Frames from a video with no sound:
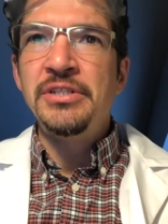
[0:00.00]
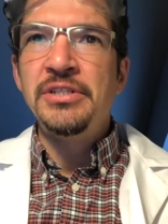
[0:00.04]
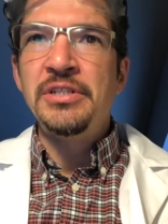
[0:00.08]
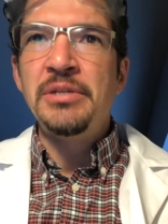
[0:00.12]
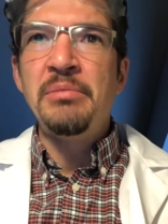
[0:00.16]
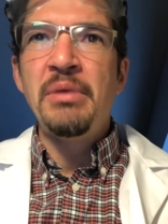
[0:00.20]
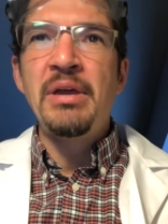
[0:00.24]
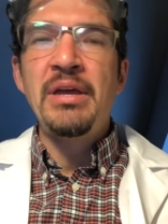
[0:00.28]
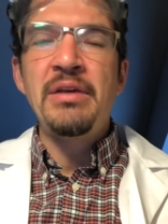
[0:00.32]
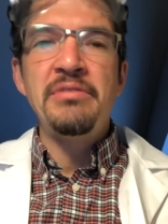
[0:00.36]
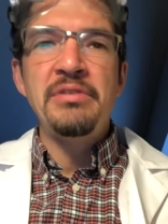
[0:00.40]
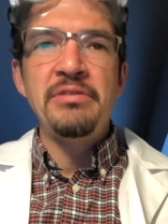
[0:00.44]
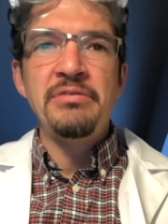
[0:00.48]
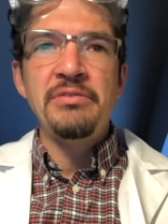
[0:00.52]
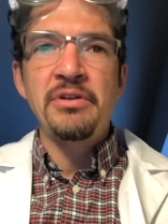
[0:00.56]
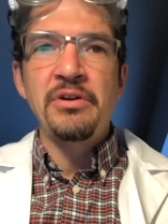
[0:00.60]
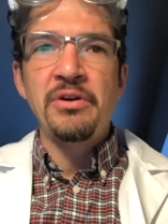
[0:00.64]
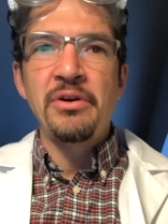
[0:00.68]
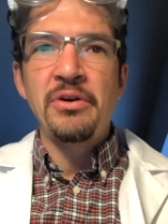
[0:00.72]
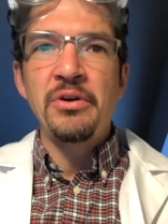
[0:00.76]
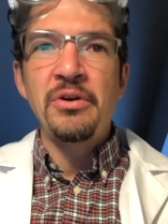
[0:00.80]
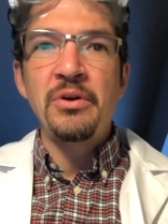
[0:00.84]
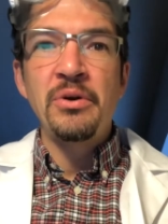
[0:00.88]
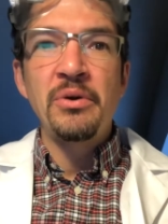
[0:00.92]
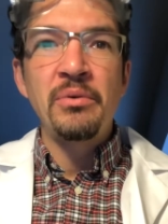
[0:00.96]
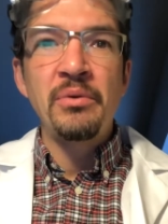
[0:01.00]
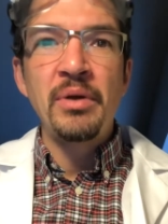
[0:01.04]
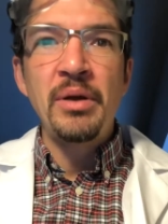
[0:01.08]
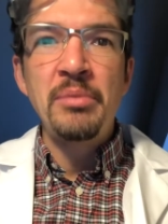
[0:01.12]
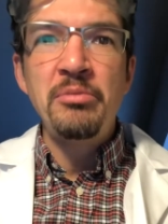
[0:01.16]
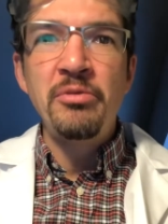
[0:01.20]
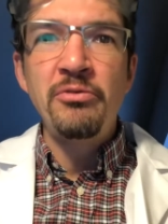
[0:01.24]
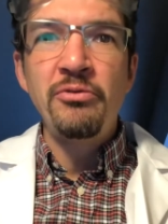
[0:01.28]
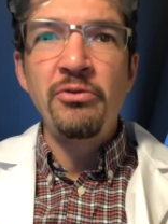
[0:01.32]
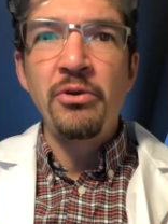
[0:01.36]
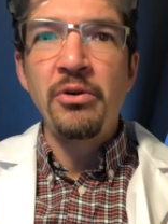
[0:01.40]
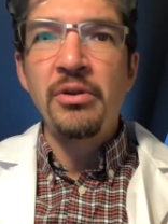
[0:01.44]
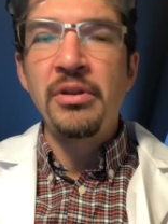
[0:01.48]
You may have even heard or read
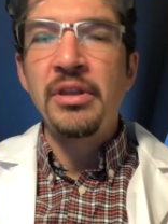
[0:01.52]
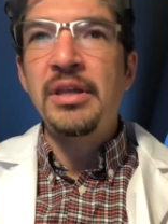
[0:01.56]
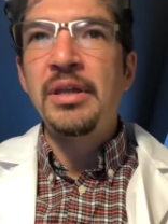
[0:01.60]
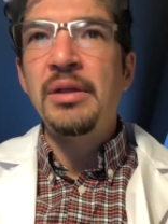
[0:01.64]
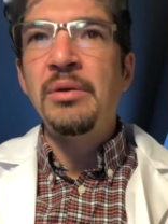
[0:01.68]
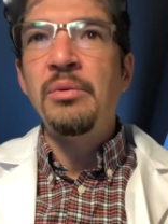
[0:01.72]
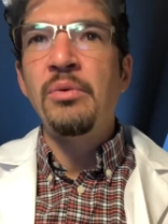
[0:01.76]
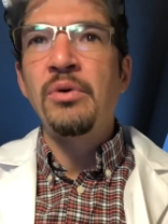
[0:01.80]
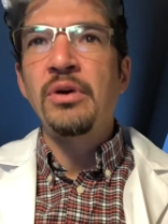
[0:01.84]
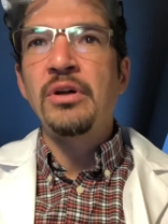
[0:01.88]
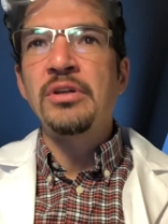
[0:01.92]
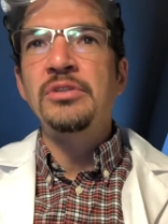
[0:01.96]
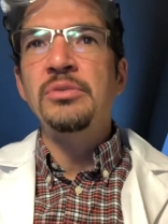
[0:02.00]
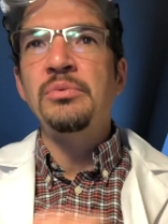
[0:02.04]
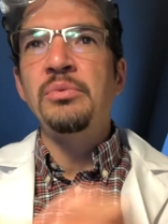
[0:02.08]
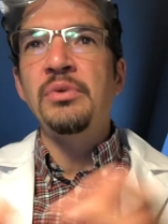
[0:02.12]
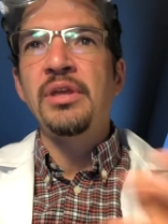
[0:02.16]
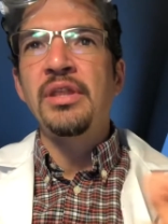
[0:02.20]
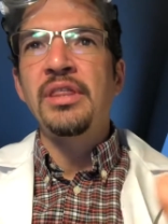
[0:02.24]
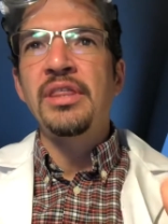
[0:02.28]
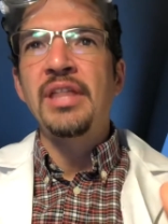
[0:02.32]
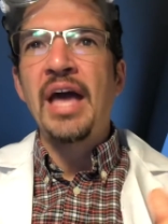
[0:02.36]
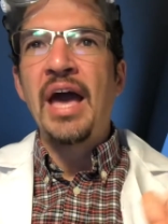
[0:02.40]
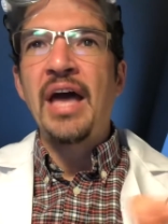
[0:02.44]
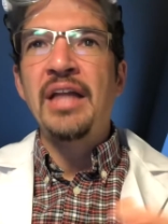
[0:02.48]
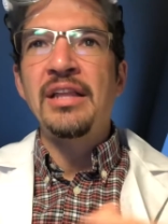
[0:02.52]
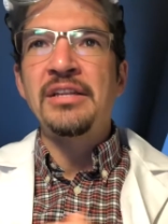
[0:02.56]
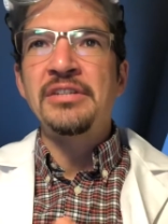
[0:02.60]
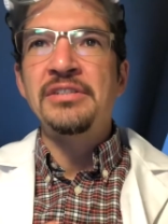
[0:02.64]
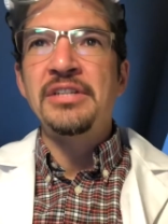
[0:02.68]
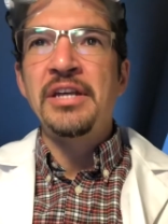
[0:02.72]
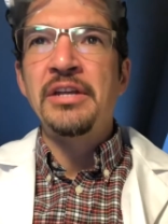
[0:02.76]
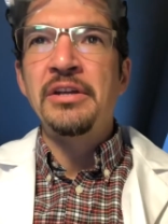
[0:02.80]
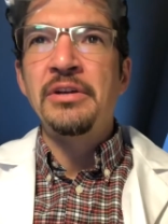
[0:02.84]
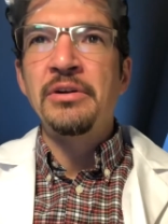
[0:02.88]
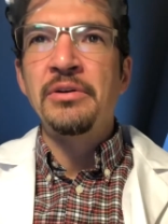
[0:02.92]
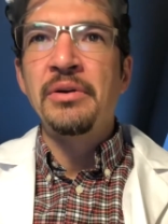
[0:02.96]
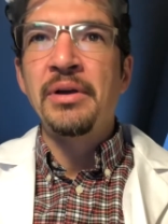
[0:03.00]
before that he worked with
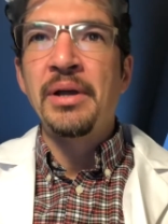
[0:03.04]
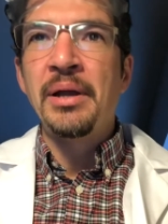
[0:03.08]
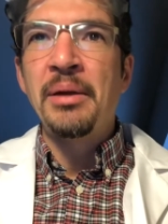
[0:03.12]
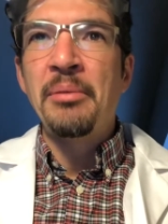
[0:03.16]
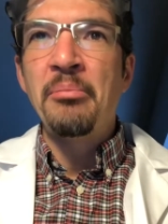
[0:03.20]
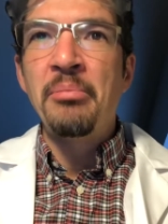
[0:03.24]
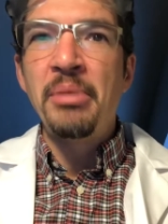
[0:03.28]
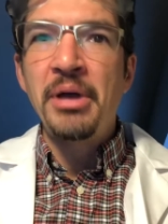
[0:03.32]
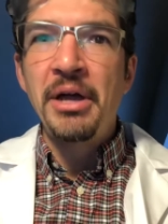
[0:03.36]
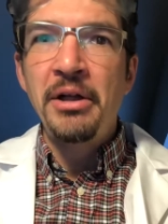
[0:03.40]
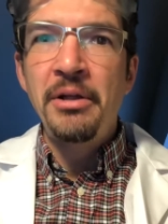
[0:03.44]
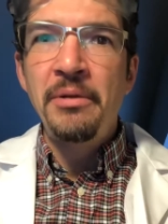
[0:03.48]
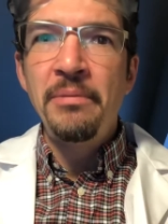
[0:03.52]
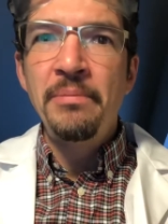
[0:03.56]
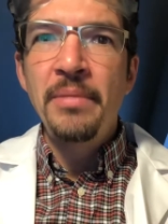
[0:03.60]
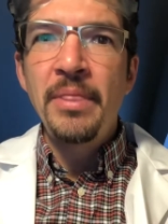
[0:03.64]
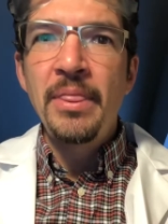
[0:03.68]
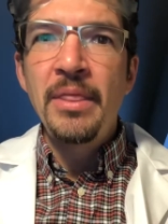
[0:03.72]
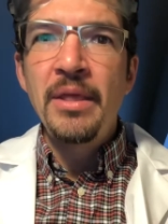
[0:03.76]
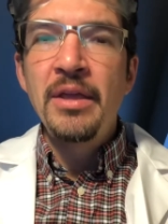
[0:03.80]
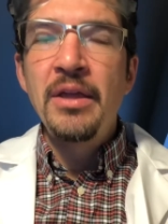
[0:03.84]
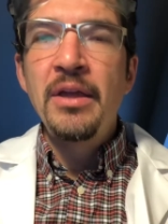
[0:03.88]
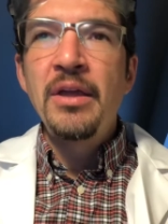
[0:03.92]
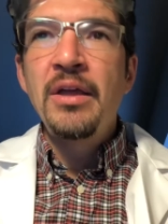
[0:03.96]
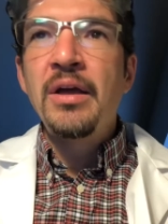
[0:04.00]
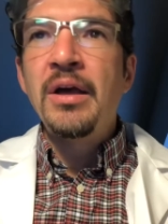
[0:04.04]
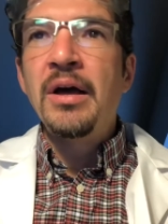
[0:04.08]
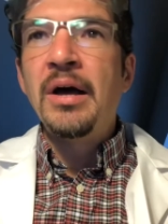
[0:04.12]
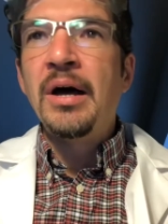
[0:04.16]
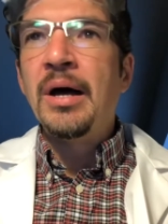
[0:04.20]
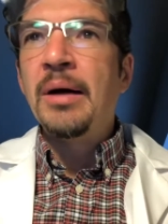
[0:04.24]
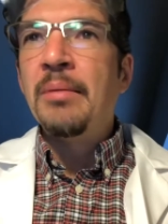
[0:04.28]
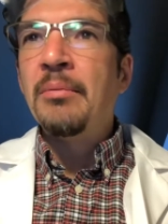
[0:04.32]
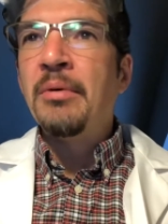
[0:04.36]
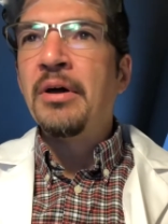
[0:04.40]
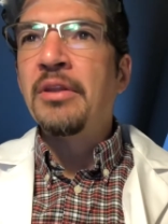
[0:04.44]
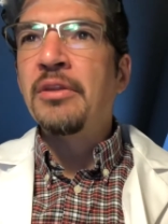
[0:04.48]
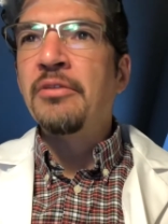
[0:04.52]
Alexander Graham Bell
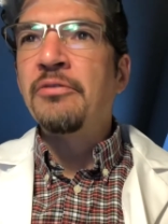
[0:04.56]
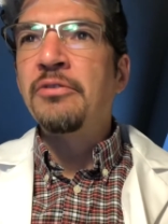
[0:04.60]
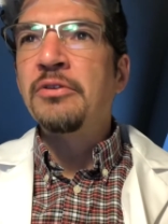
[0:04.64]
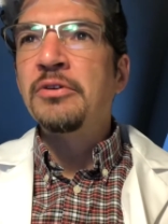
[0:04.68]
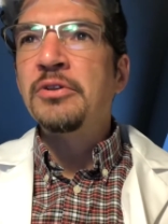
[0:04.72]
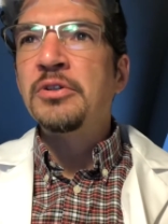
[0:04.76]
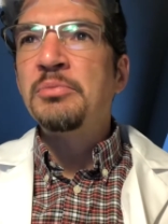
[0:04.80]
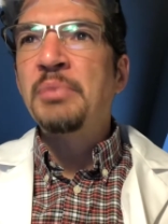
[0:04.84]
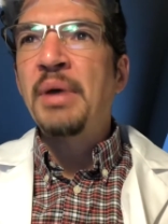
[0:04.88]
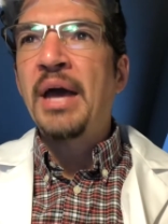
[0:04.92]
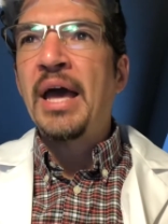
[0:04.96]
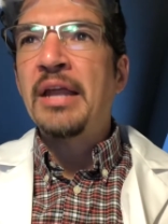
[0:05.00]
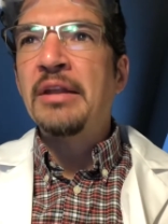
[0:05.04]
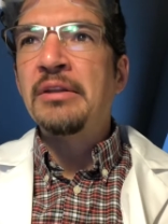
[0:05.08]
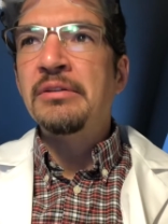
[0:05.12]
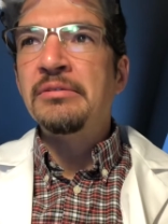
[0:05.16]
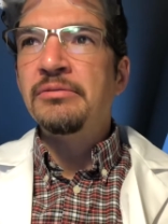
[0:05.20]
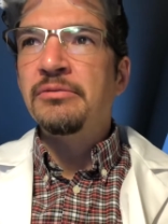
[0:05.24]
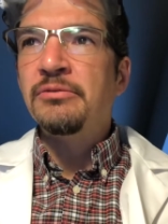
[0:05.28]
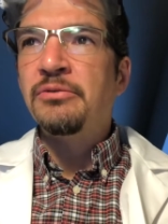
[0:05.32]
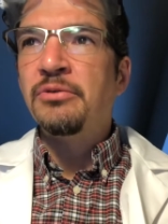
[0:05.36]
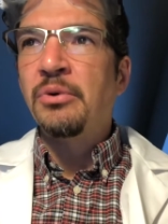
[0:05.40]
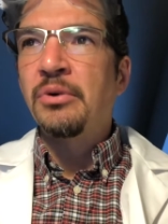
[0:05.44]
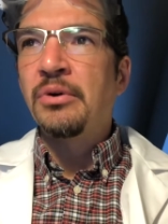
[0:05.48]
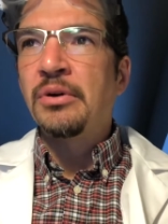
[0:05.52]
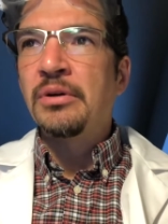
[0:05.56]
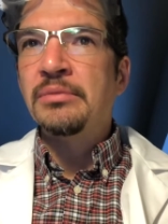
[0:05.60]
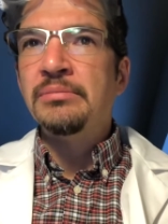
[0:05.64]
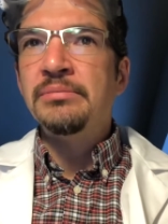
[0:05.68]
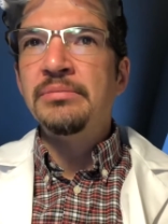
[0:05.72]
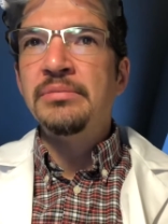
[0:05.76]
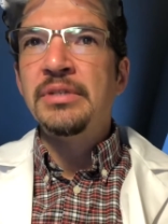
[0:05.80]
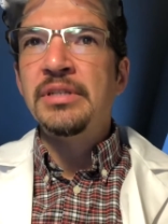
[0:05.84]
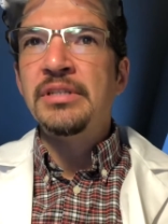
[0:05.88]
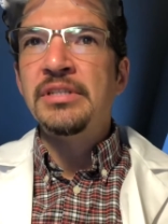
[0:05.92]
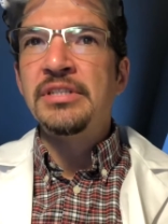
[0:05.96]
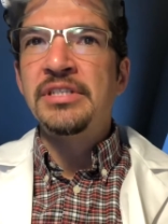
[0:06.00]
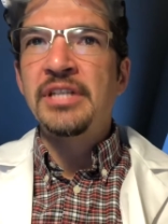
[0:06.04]
um, on the first patent for
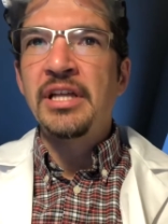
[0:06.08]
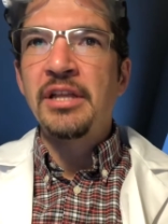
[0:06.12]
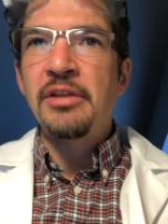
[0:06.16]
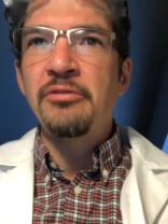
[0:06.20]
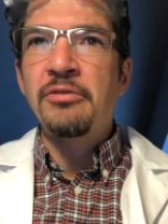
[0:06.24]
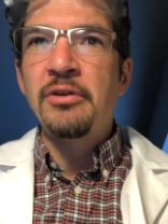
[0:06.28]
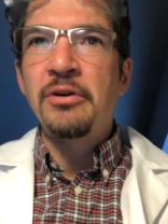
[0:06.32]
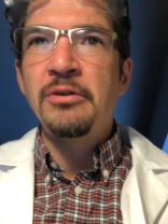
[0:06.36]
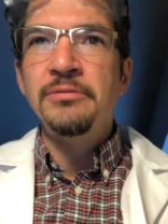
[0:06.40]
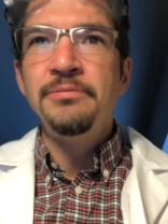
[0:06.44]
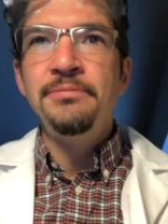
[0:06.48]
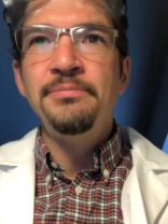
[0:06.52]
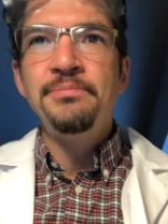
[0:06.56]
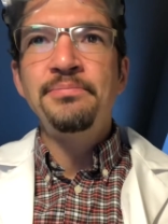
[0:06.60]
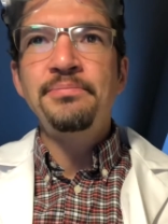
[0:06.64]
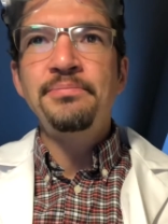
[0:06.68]
his telephone.